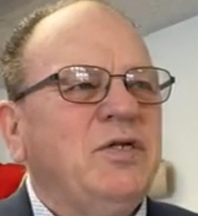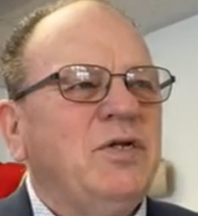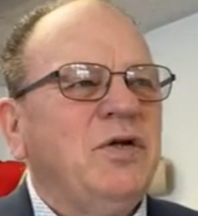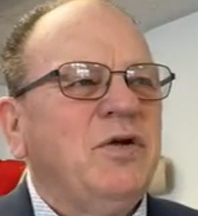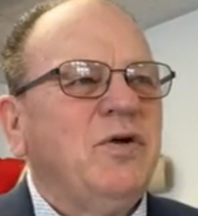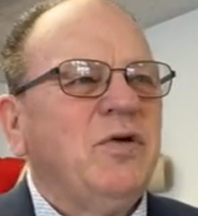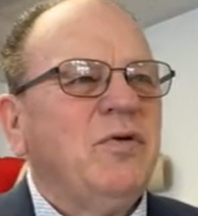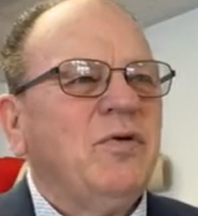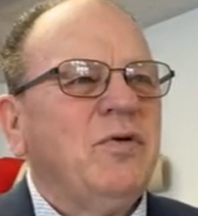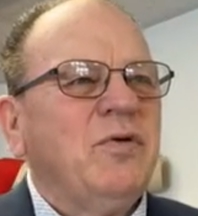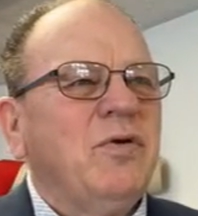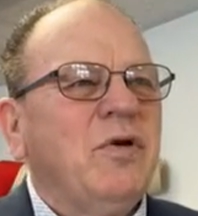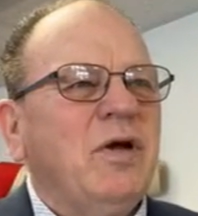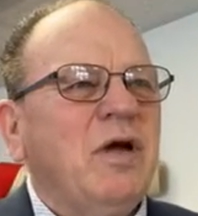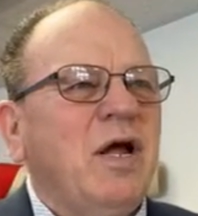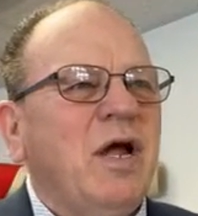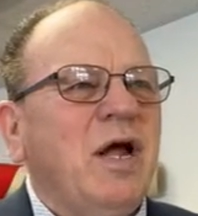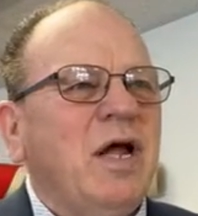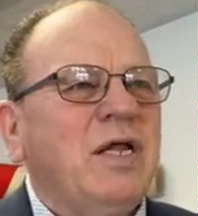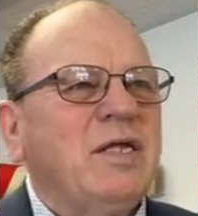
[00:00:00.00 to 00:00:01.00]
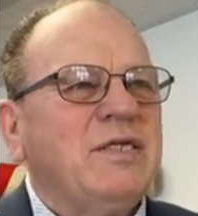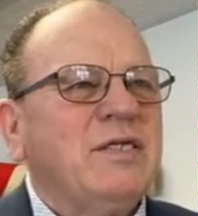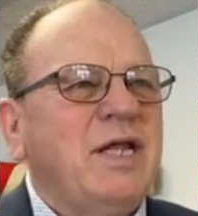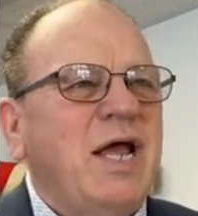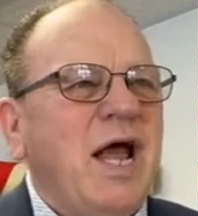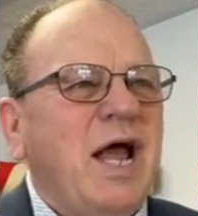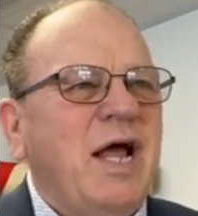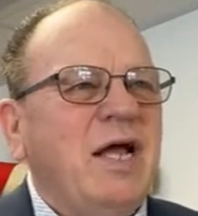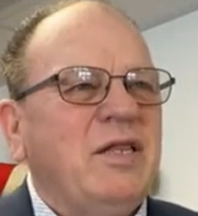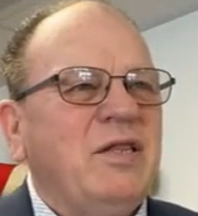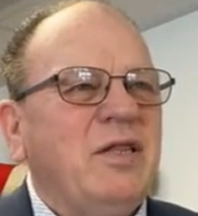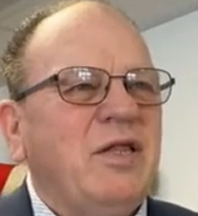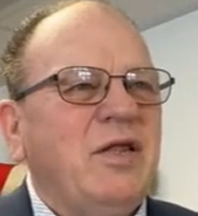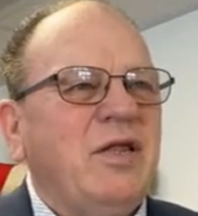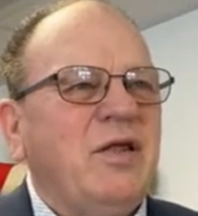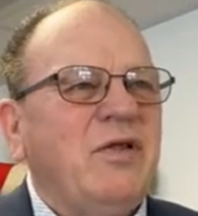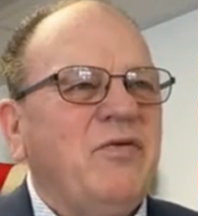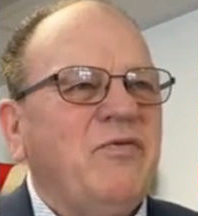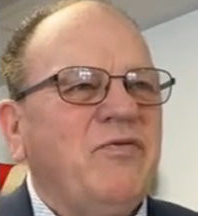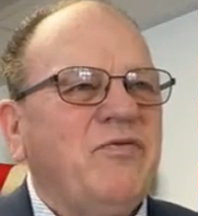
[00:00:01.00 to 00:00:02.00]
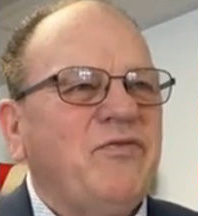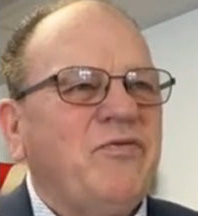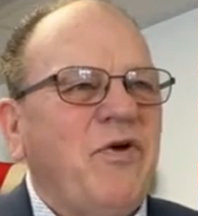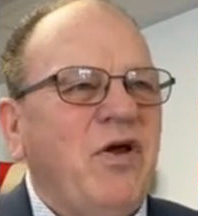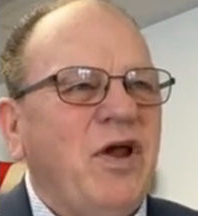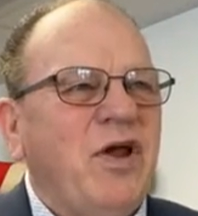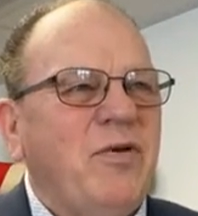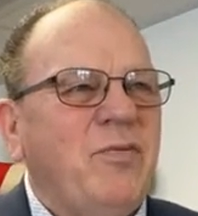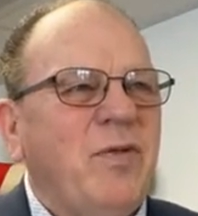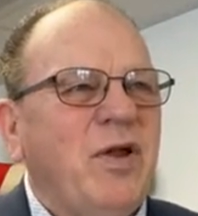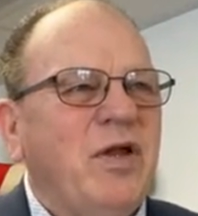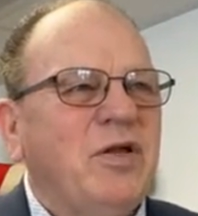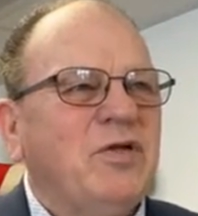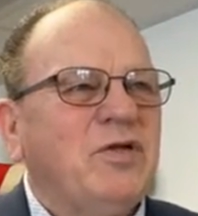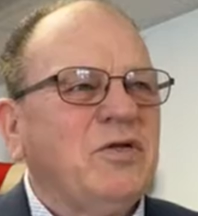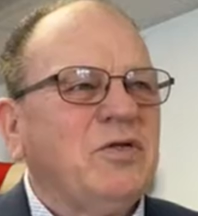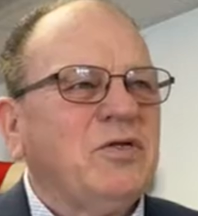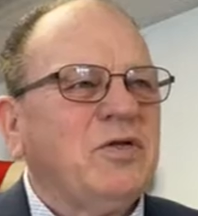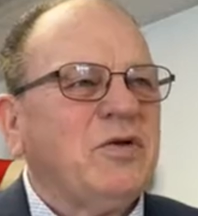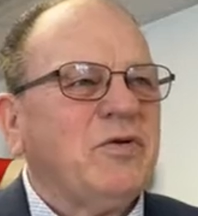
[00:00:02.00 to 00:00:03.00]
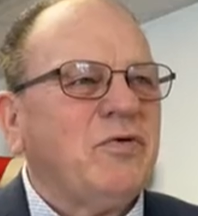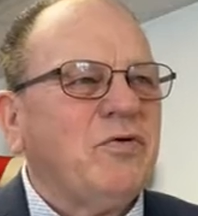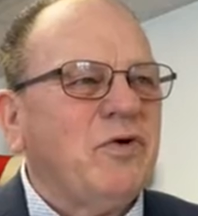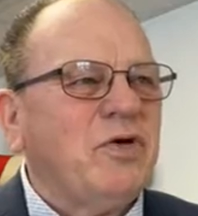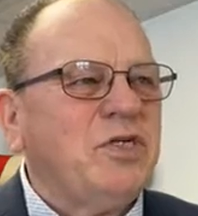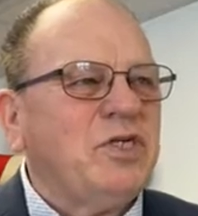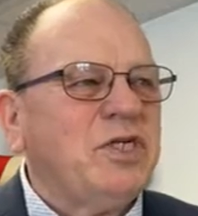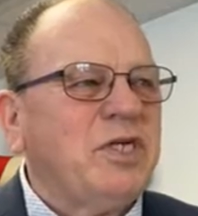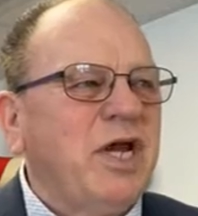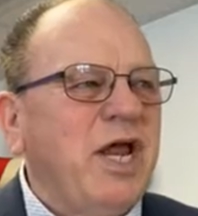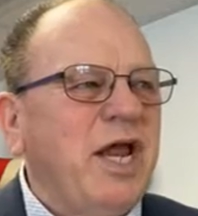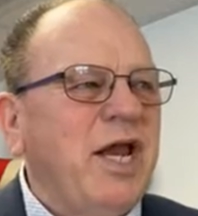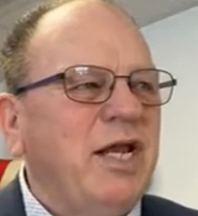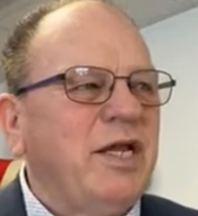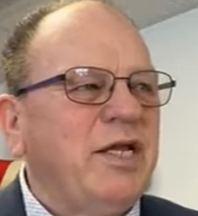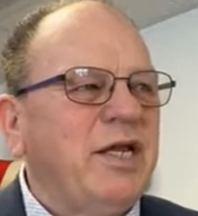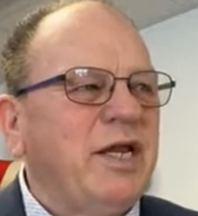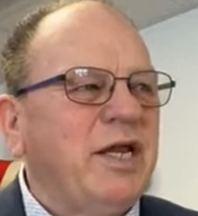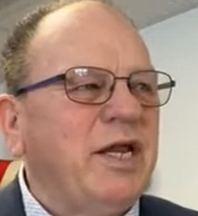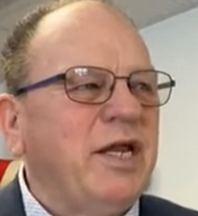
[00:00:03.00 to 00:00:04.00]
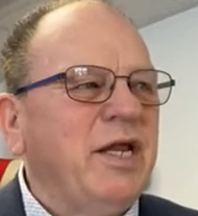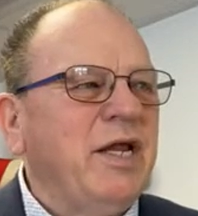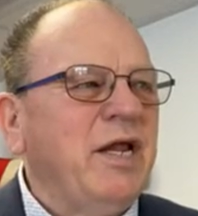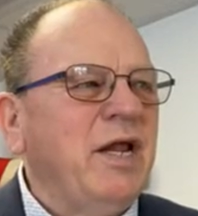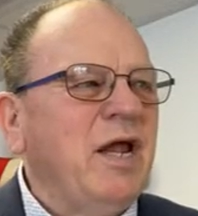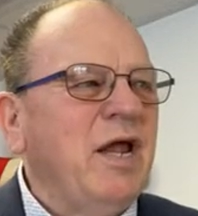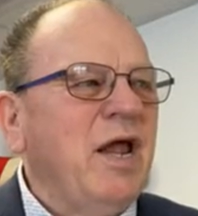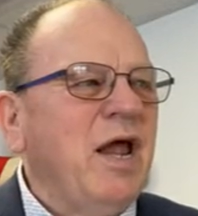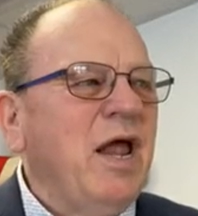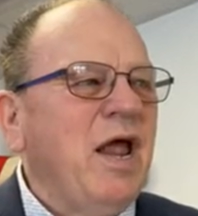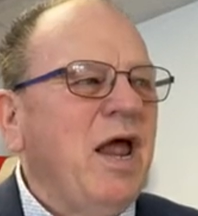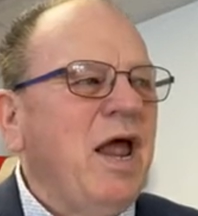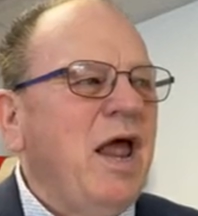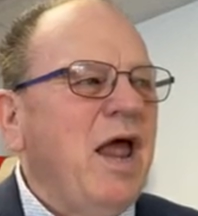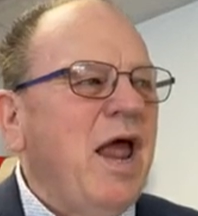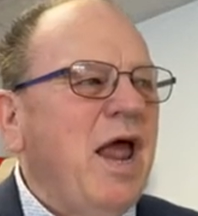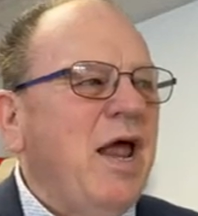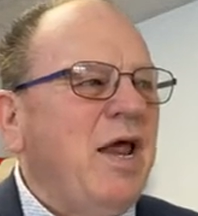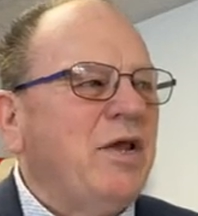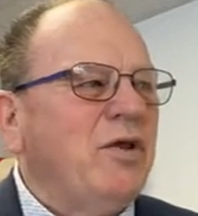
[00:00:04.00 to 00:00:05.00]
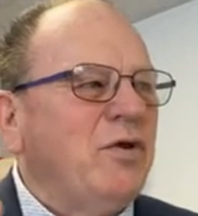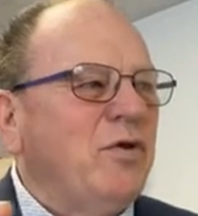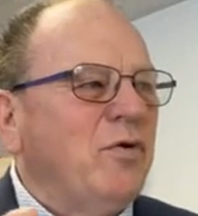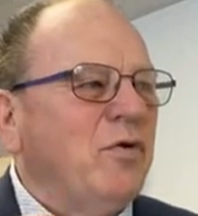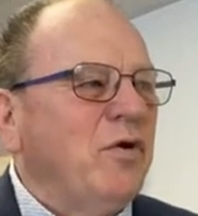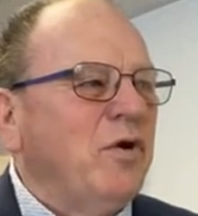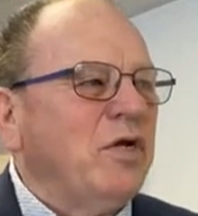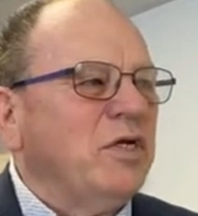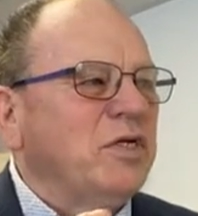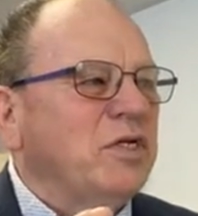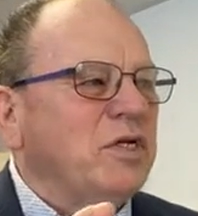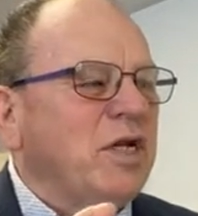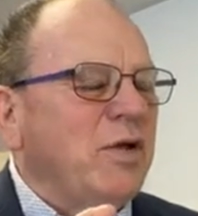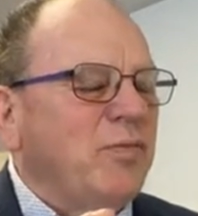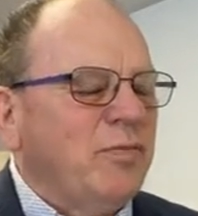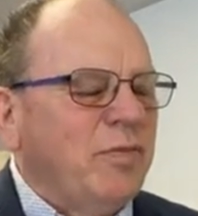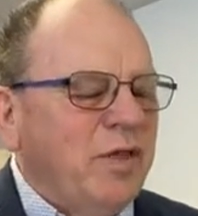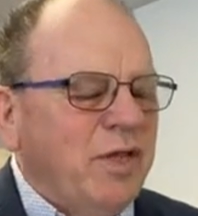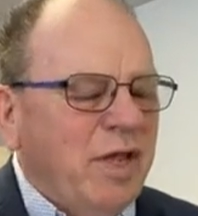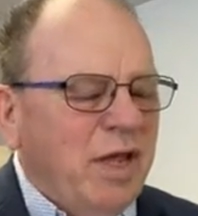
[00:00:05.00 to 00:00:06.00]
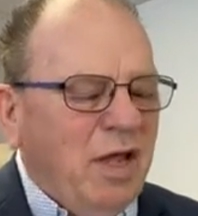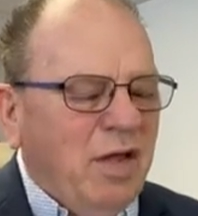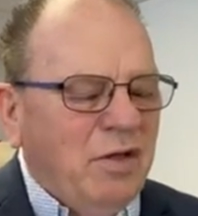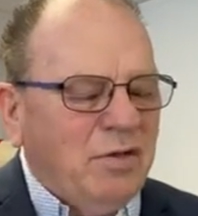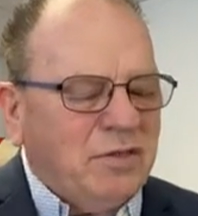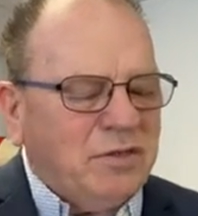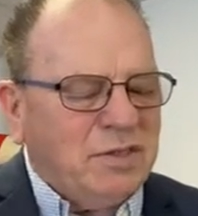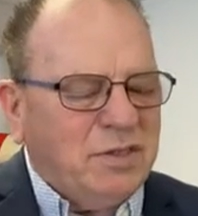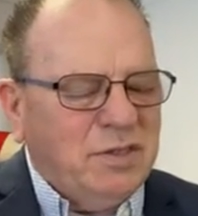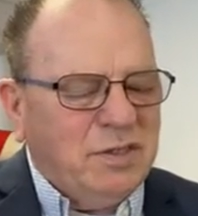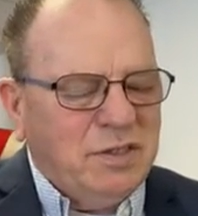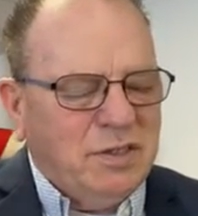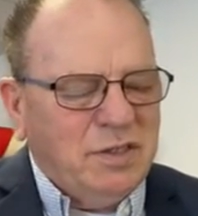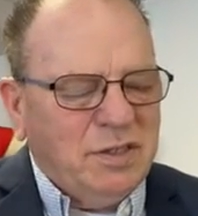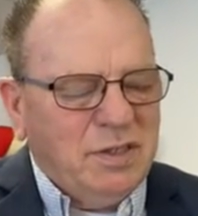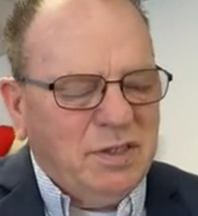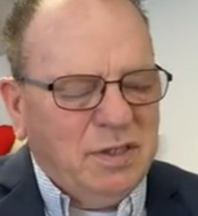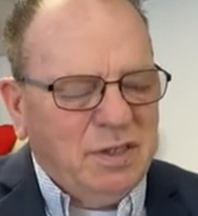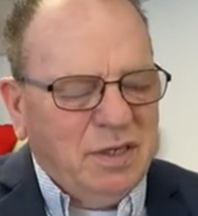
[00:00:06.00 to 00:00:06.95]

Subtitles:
to attack the fundamentals of Christianity and doing something else.